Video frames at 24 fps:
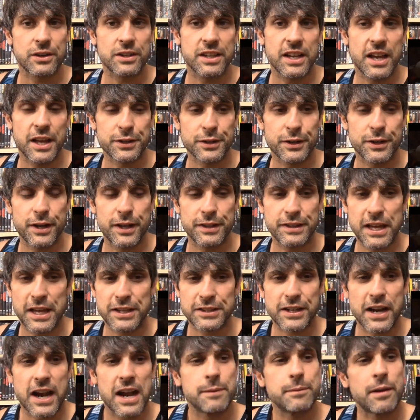and the other the
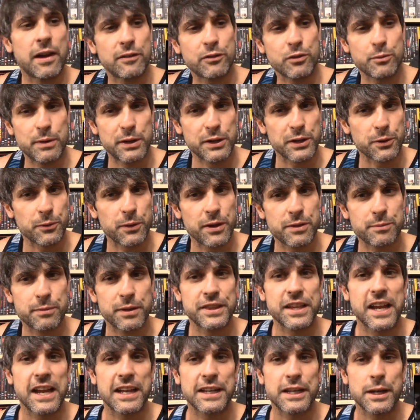other guy I'm not familiar with,
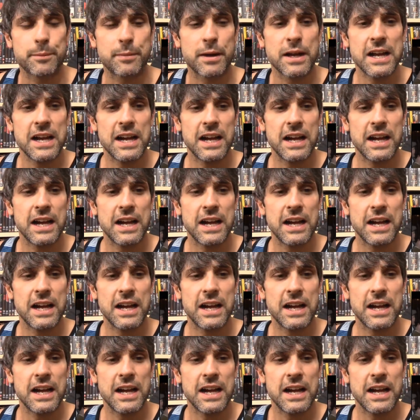but they end up